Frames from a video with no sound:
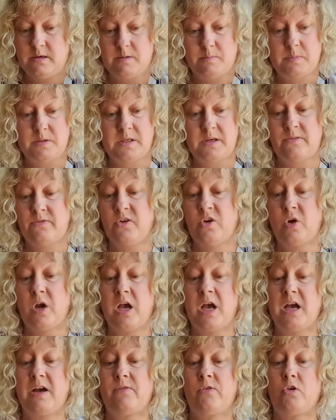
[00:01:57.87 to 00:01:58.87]
But if you
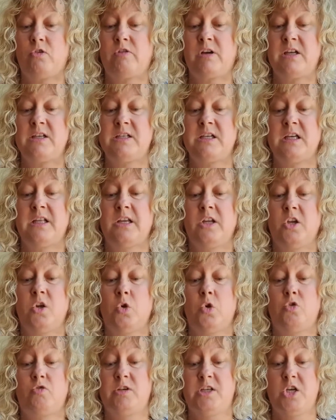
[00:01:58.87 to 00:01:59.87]
have already, then you'll
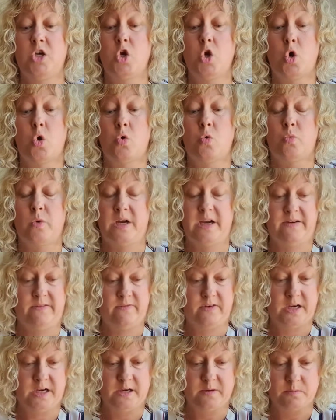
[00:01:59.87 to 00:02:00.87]
already know why
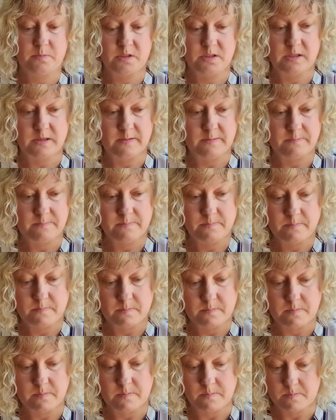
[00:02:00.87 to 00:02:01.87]
flames.
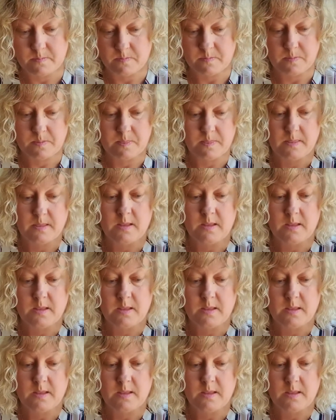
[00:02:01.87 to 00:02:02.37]
And